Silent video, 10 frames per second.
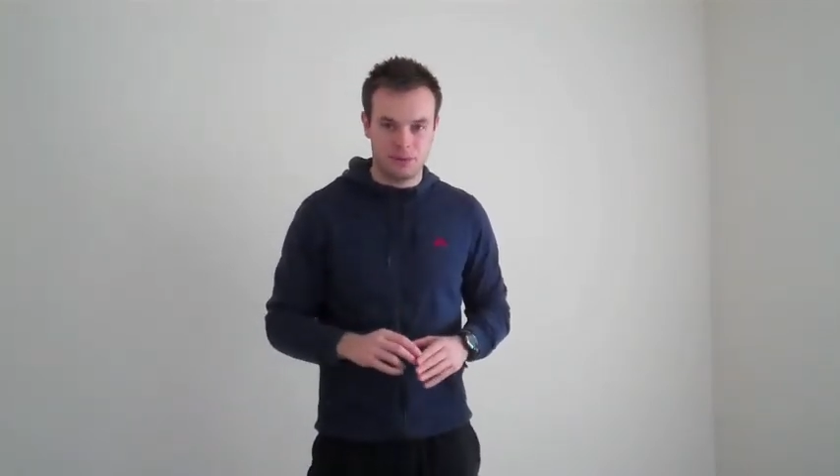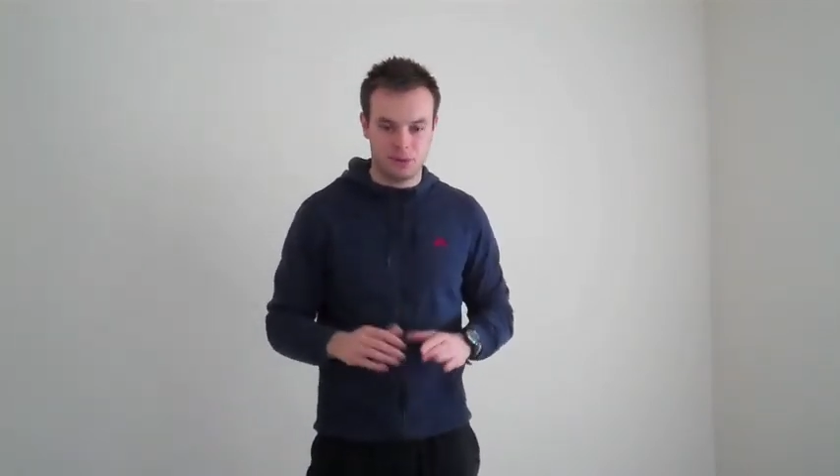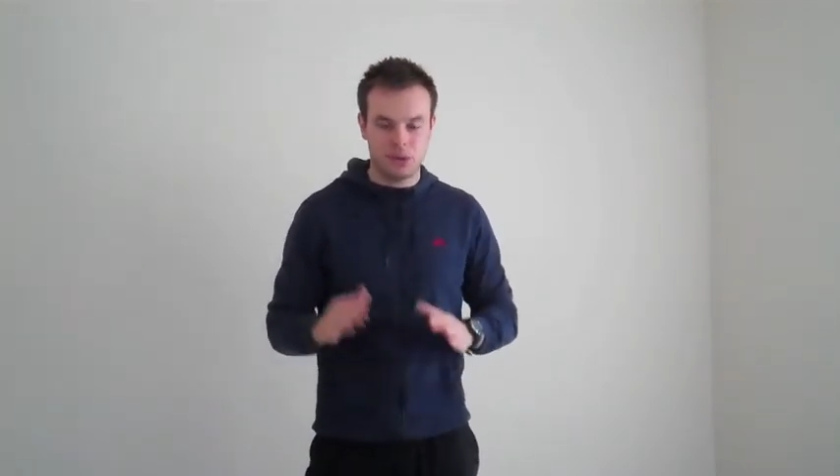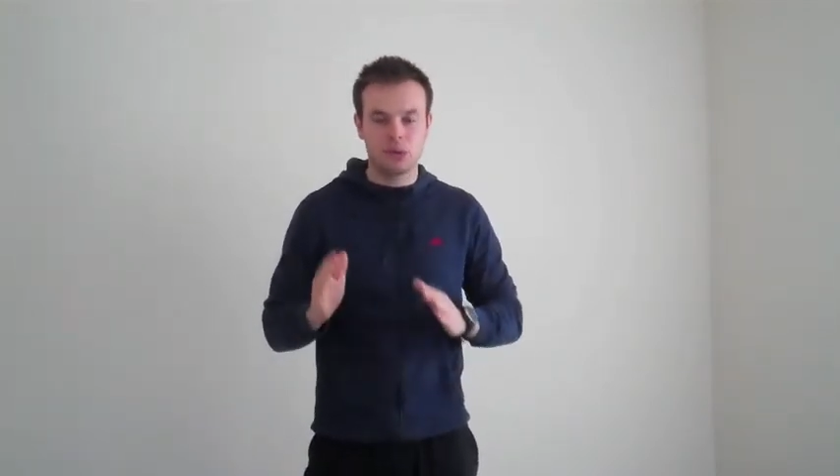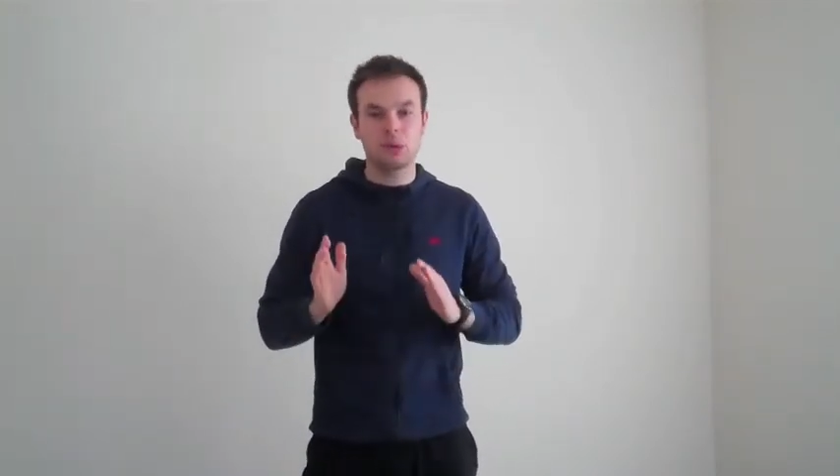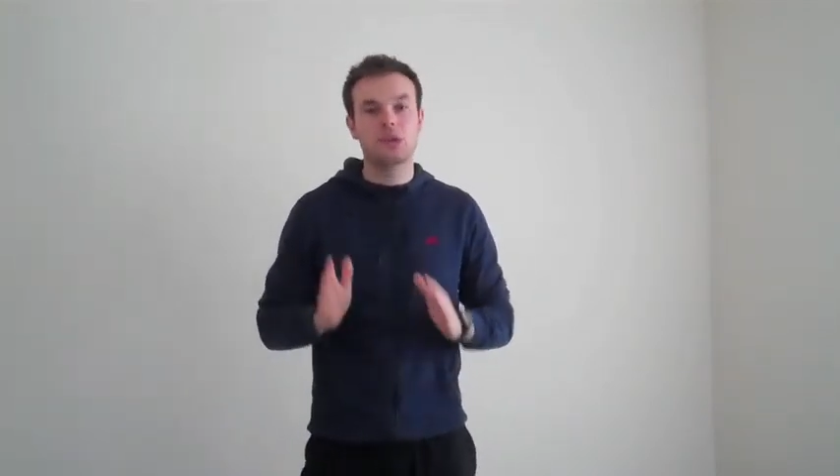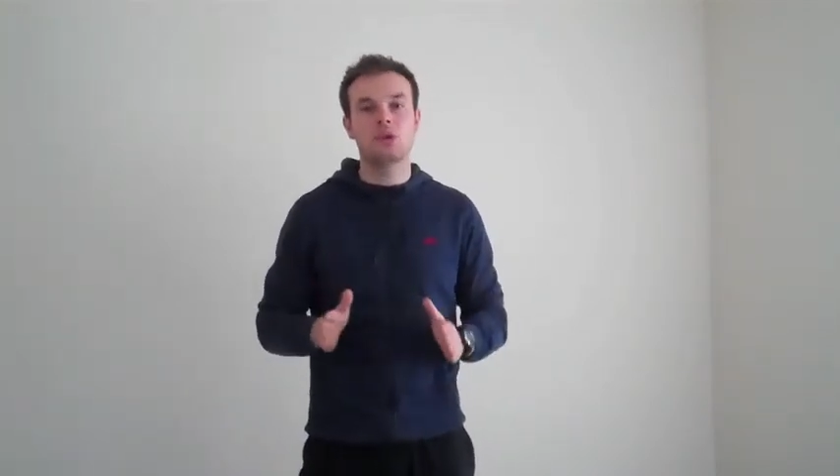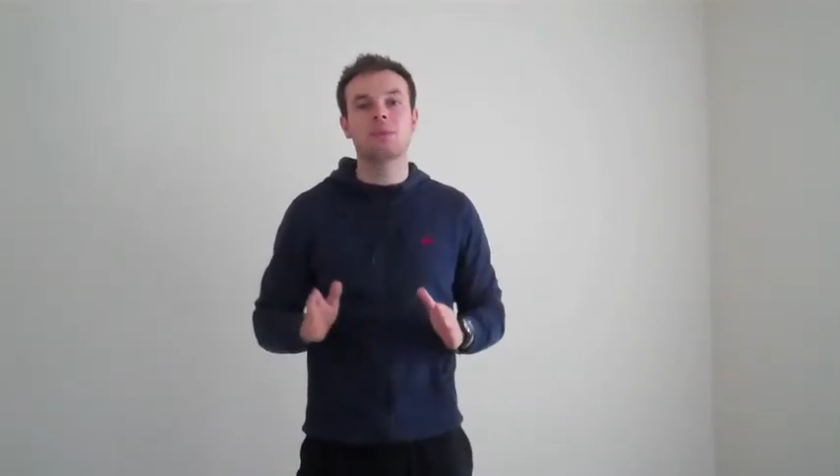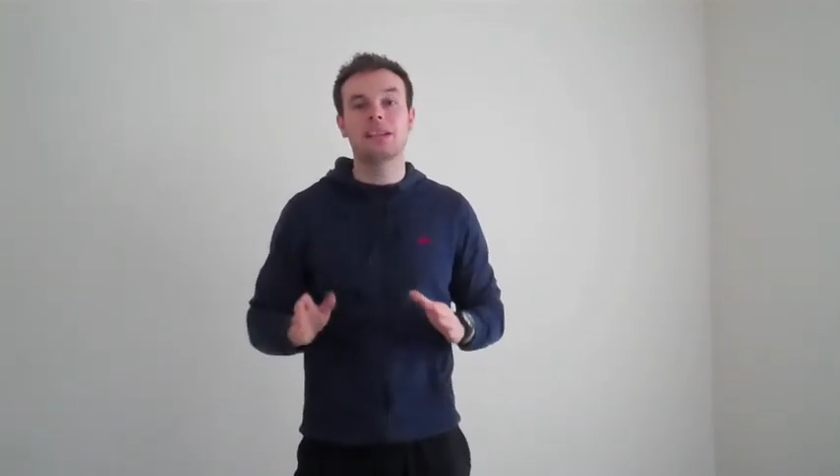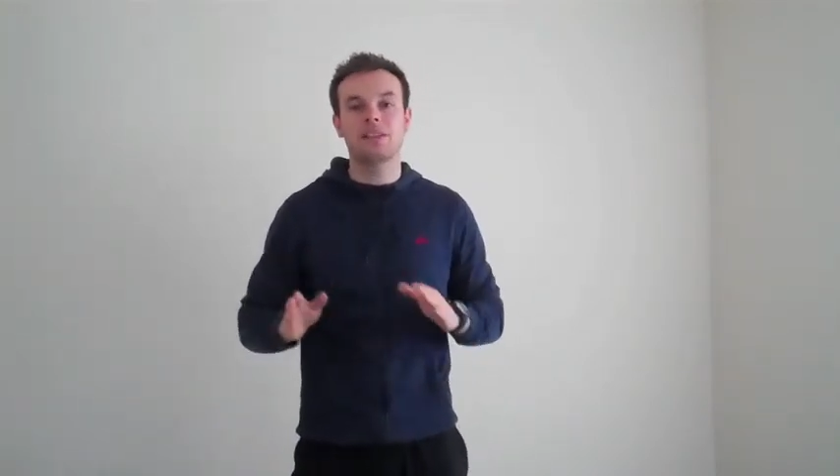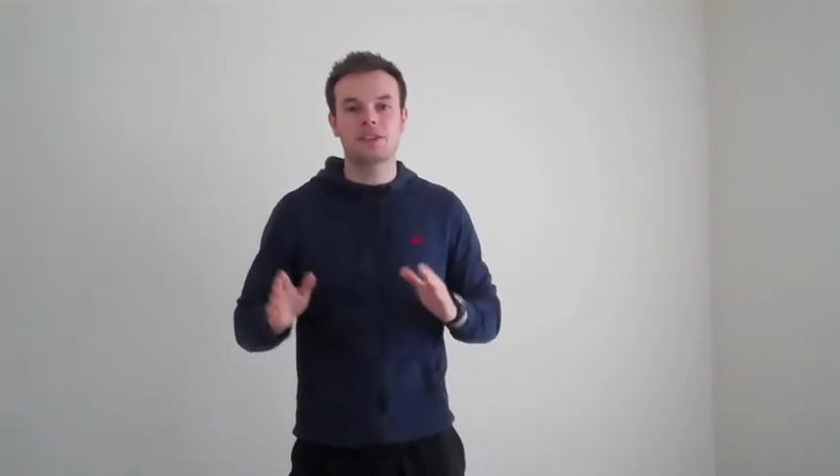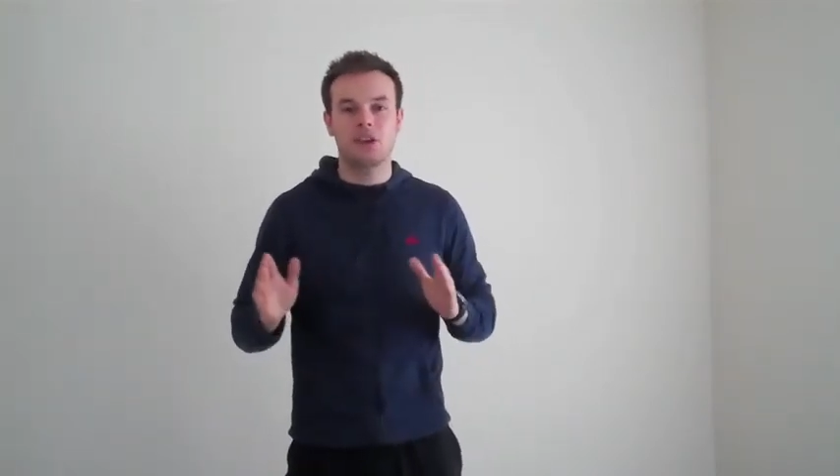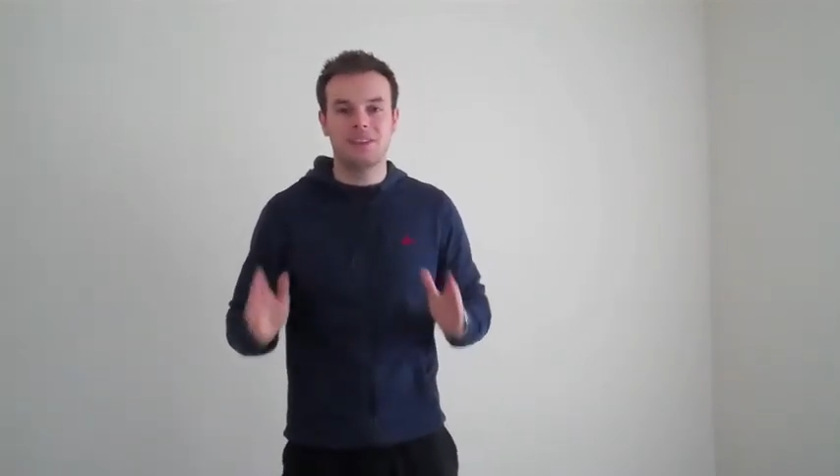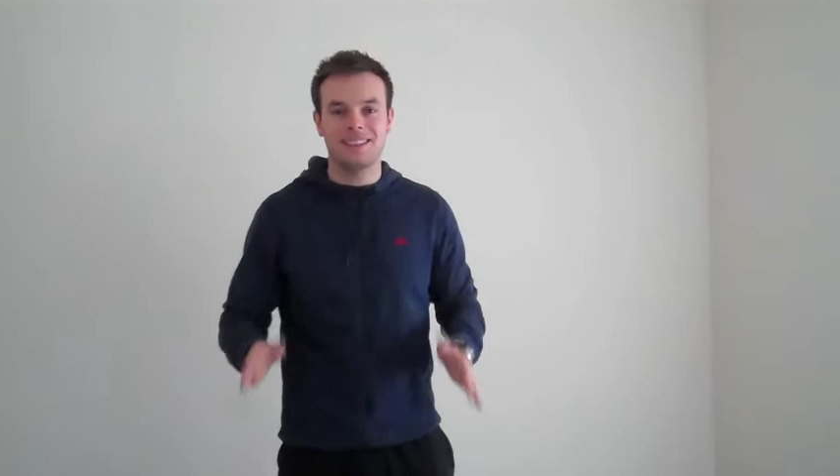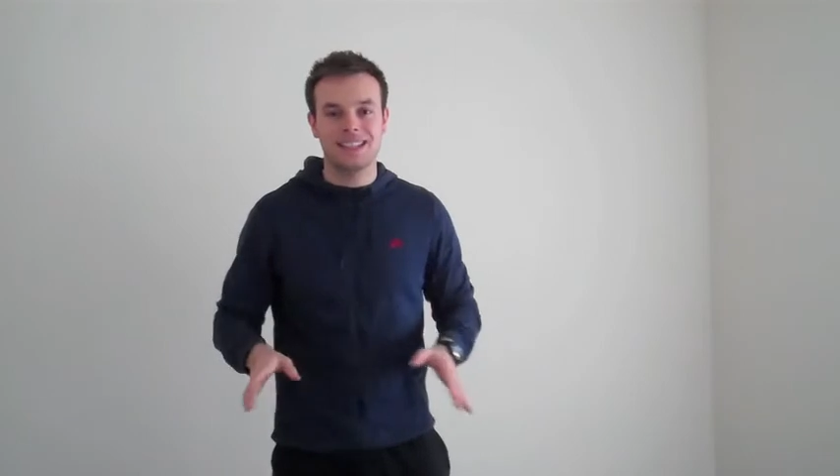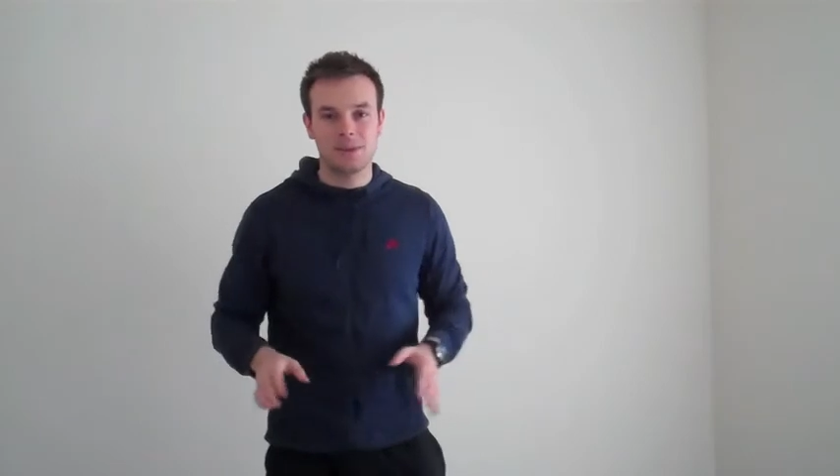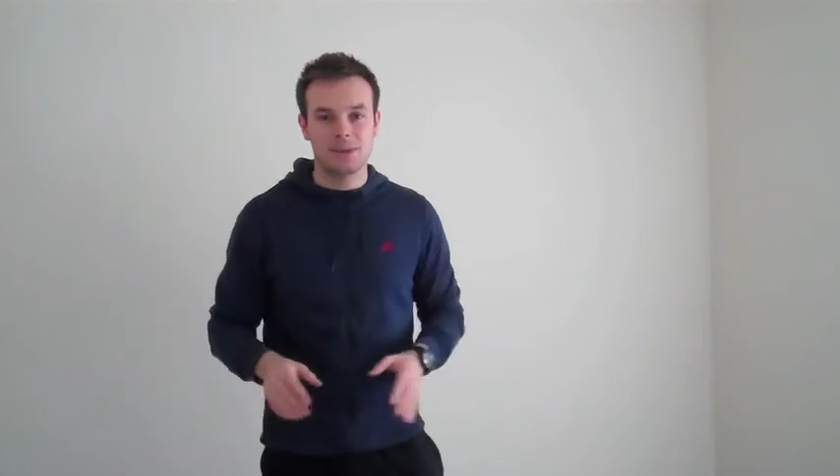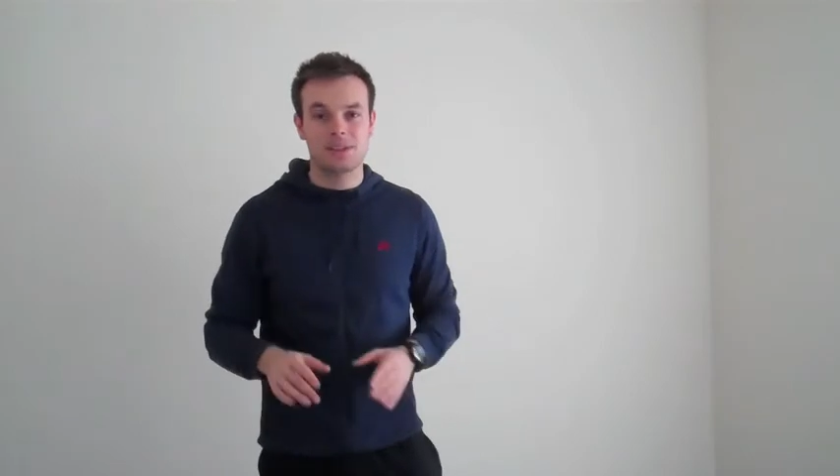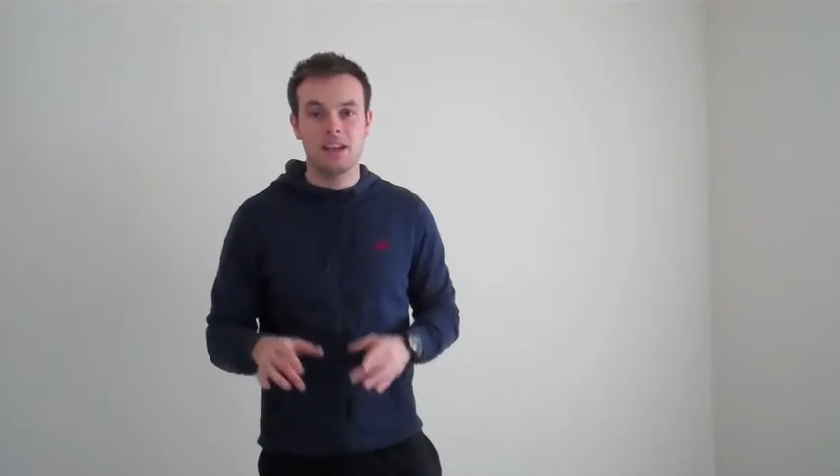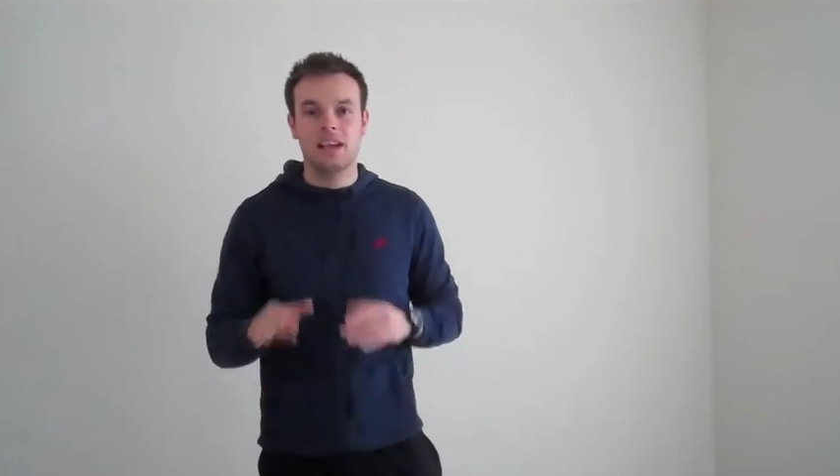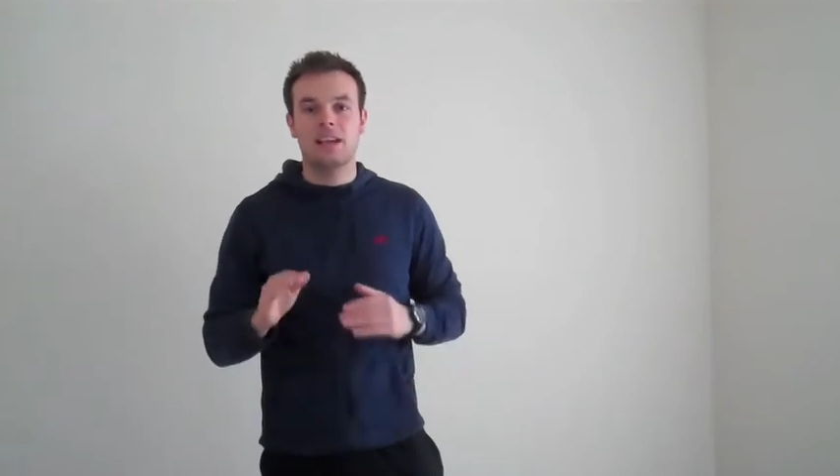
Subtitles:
We're going to do 2 minutes continuous